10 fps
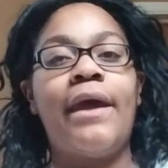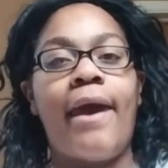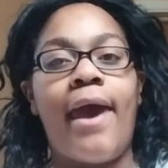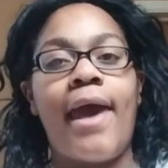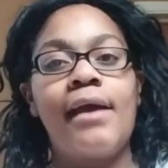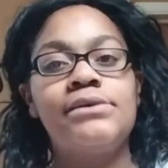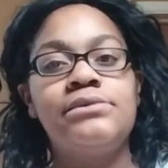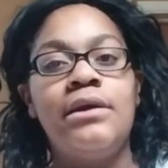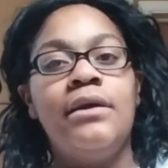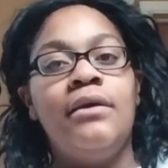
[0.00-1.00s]
to ask
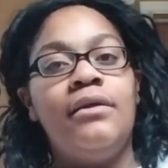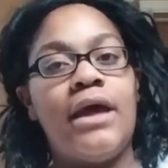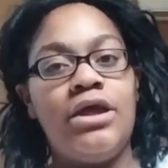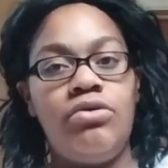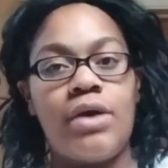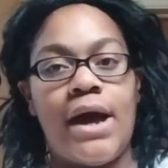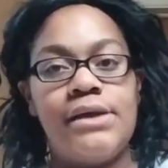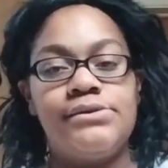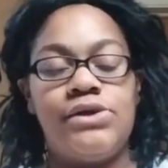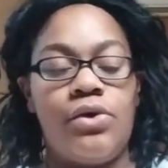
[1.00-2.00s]
that you
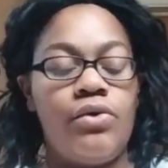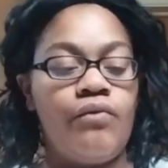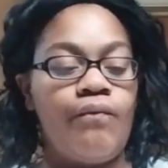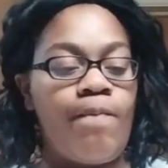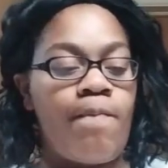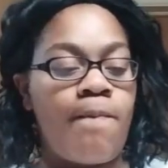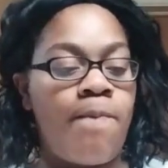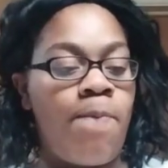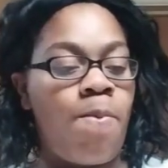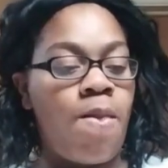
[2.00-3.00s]
guys don't
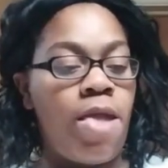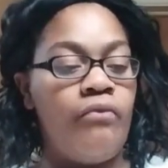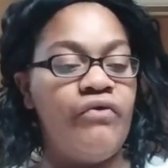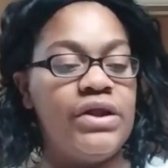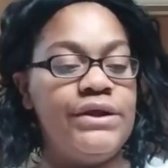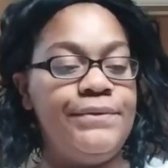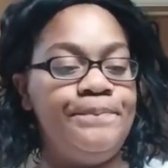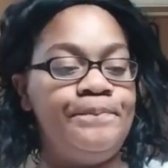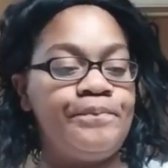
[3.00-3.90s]
really